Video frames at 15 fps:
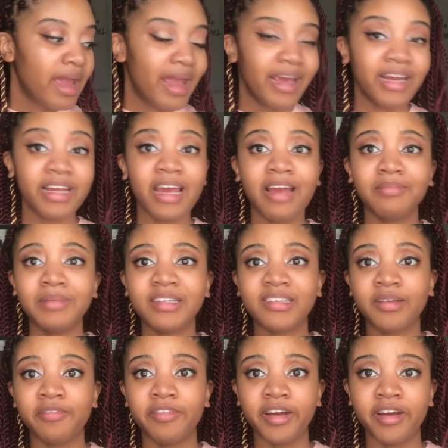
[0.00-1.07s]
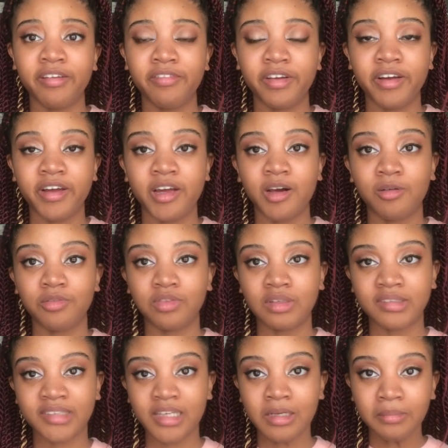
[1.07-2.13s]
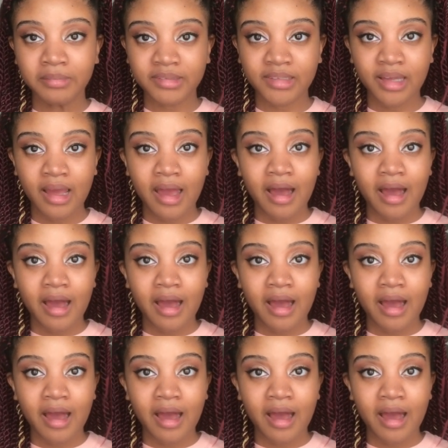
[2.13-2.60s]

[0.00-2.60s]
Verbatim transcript: and it gave me some very, very helpful tips.